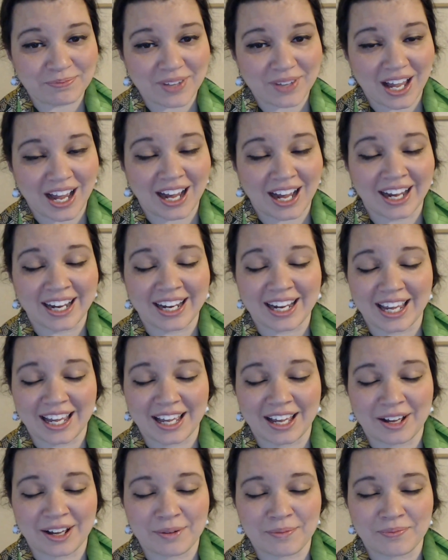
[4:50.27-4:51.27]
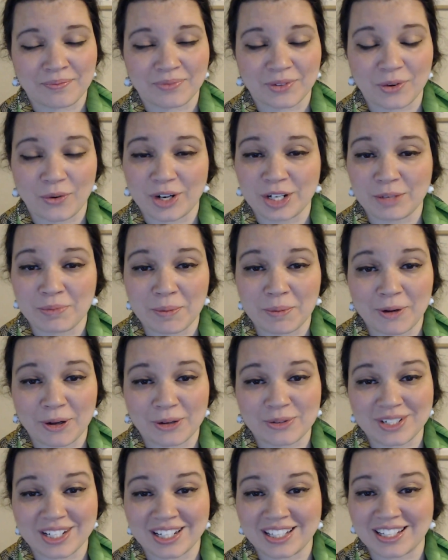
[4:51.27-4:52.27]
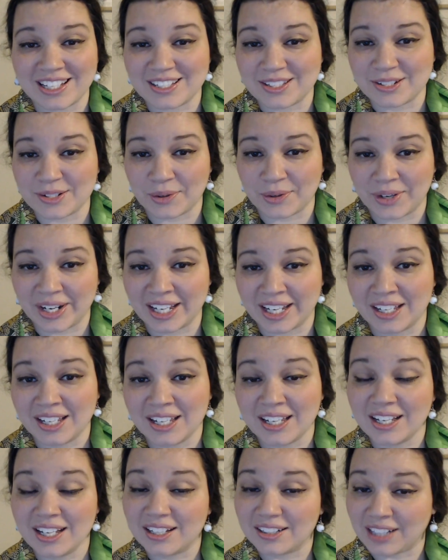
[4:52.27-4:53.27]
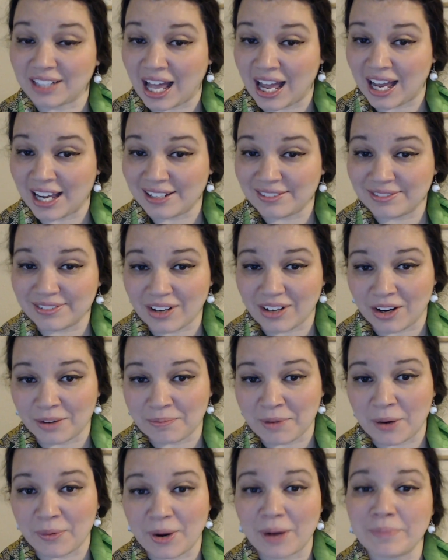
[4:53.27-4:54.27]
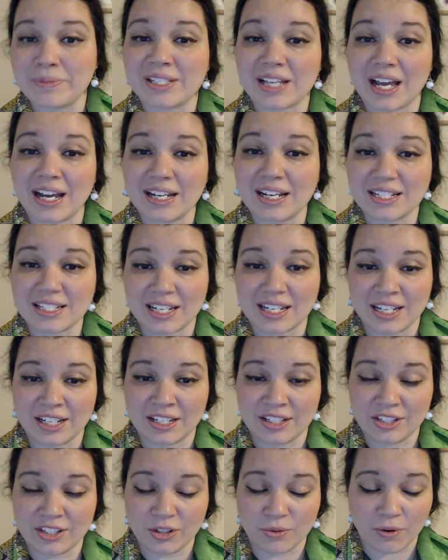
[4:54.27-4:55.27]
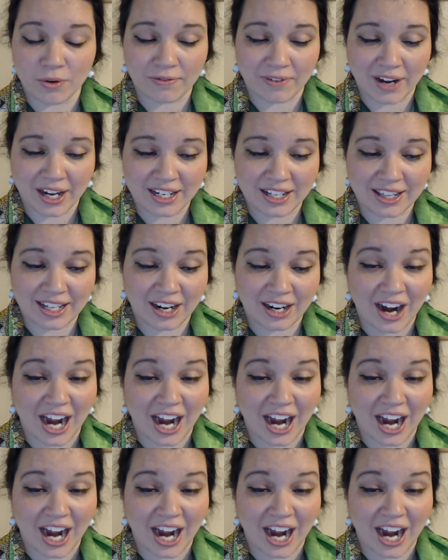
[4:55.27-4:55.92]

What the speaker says: I am going to be posting this story live on my website, and you will find it there.